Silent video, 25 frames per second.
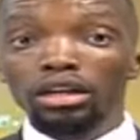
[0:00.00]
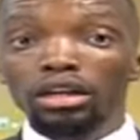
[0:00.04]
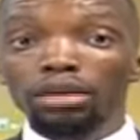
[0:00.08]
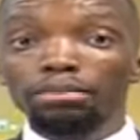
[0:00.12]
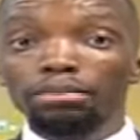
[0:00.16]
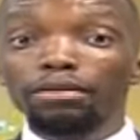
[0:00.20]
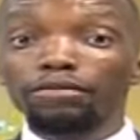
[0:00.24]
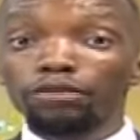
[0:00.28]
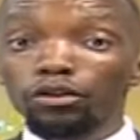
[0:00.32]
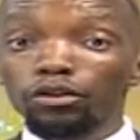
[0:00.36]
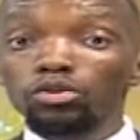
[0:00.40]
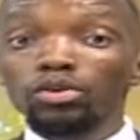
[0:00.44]

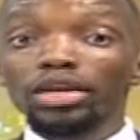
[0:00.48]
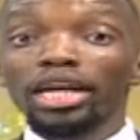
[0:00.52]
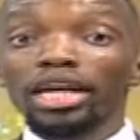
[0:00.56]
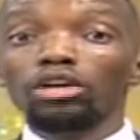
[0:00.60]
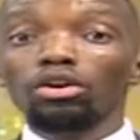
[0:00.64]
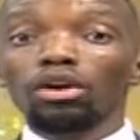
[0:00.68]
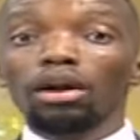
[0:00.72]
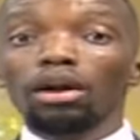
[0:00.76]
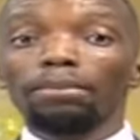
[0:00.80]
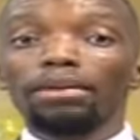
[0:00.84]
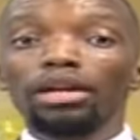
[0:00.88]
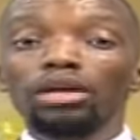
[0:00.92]
before you get
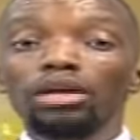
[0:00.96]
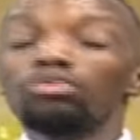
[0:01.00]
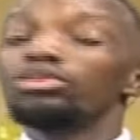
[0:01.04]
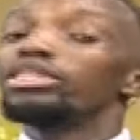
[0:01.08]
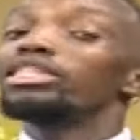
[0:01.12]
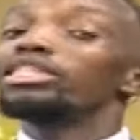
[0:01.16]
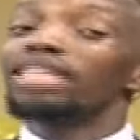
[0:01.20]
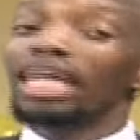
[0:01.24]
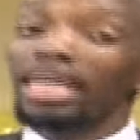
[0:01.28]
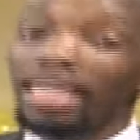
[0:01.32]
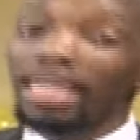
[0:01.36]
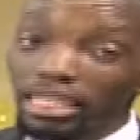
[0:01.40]
on a plane,
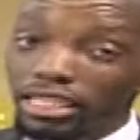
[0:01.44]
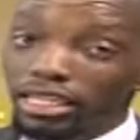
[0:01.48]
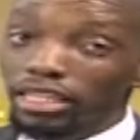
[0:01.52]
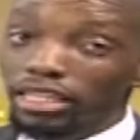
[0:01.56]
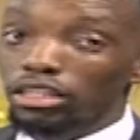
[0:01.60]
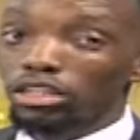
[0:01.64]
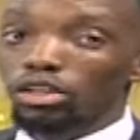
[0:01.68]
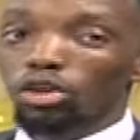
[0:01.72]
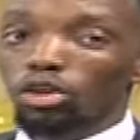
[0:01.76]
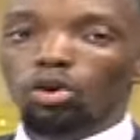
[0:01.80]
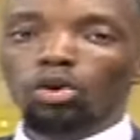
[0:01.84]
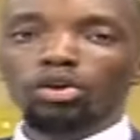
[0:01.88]
which is an
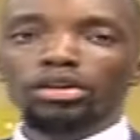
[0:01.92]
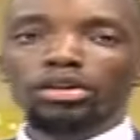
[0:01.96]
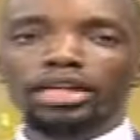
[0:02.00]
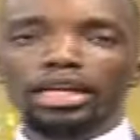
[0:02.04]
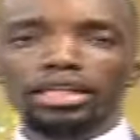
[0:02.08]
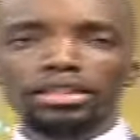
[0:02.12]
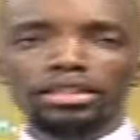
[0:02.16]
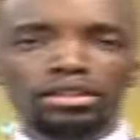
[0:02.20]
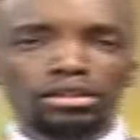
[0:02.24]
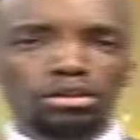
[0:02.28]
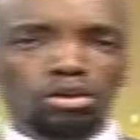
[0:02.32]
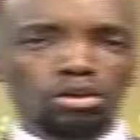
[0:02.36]
interesting
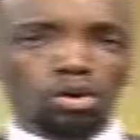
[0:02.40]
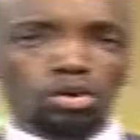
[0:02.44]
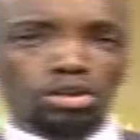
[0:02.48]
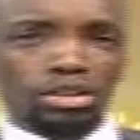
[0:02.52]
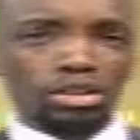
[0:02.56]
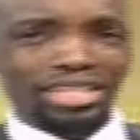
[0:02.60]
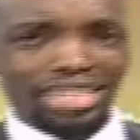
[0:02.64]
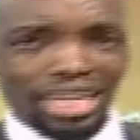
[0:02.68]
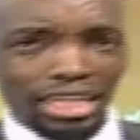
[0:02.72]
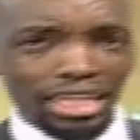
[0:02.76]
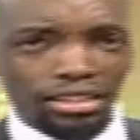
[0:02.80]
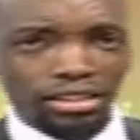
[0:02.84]
contrast.
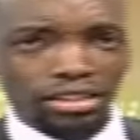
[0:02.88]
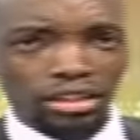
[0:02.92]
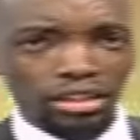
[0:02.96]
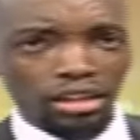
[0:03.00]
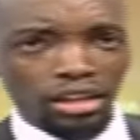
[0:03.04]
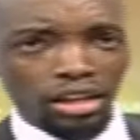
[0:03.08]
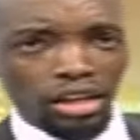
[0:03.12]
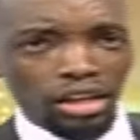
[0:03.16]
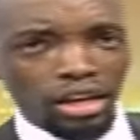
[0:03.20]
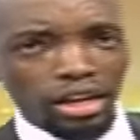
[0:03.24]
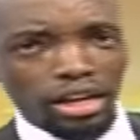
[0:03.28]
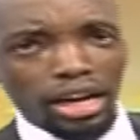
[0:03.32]
contrast.
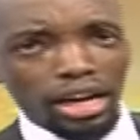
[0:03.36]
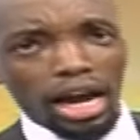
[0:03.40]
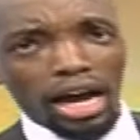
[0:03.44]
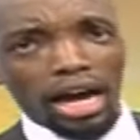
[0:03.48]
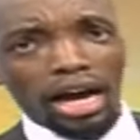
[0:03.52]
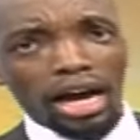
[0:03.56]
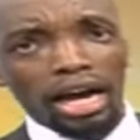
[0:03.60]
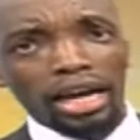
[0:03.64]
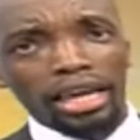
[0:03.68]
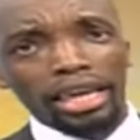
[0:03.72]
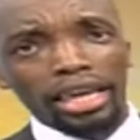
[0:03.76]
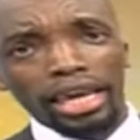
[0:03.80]

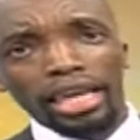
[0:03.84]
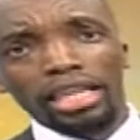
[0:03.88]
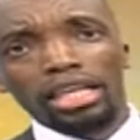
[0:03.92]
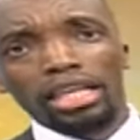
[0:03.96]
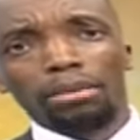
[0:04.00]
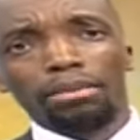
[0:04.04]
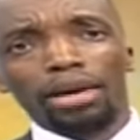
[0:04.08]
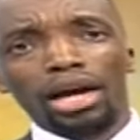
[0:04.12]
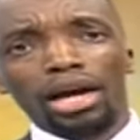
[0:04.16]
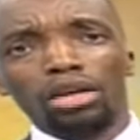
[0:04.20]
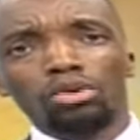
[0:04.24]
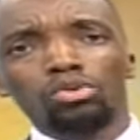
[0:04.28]
Na Kenya
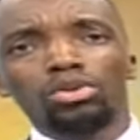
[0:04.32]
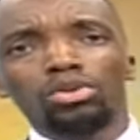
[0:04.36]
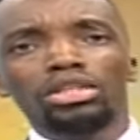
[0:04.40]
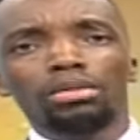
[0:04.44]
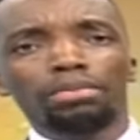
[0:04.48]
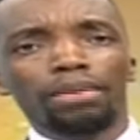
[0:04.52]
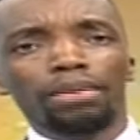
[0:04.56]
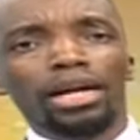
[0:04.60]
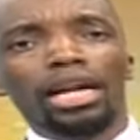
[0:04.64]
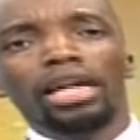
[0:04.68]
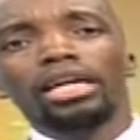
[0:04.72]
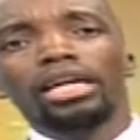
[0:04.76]
mali wezi
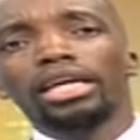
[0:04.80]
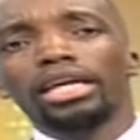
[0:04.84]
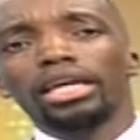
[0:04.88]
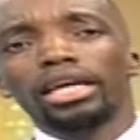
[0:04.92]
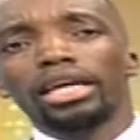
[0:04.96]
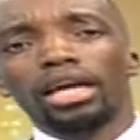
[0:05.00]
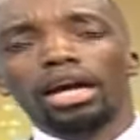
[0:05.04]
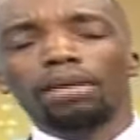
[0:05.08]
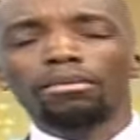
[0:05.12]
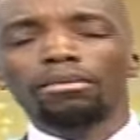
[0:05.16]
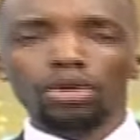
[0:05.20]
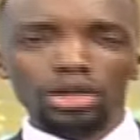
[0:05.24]

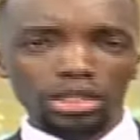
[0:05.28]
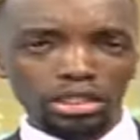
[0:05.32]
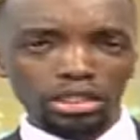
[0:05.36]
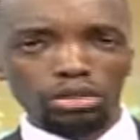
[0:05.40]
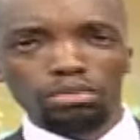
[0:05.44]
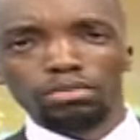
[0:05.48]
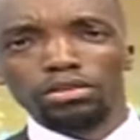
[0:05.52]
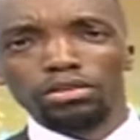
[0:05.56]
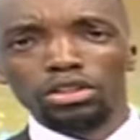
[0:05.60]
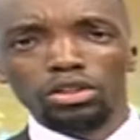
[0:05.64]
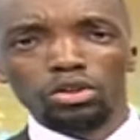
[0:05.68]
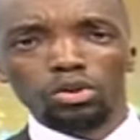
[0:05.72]
pandandege kama wesi
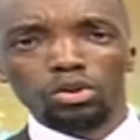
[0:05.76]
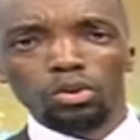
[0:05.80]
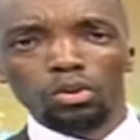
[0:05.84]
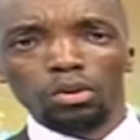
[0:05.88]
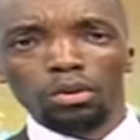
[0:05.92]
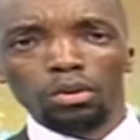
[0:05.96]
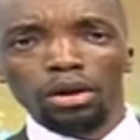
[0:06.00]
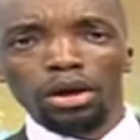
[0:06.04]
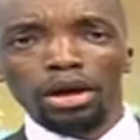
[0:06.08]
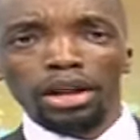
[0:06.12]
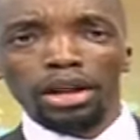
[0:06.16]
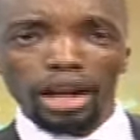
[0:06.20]
mzito.
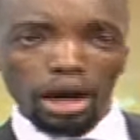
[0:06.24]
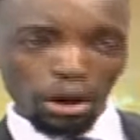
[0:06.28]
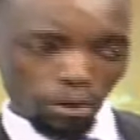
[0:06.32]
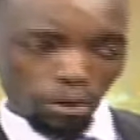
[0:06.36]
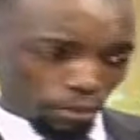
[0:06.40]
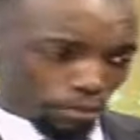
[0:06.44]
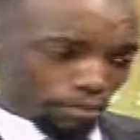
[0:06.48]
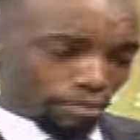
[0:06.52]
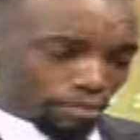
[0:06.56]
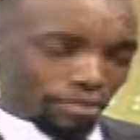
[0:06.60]
Now,